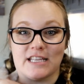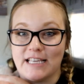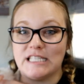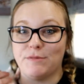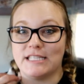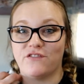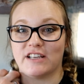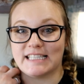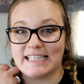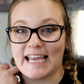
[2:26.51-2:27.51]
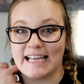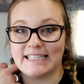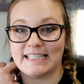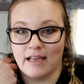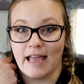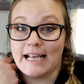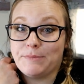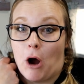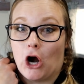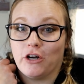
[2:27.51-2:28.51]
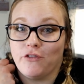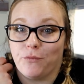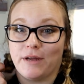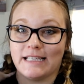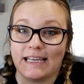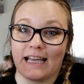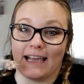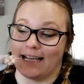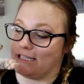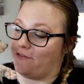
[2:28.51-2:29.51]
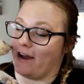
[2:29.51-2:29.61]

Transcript: to these specific states as part of the reasoning against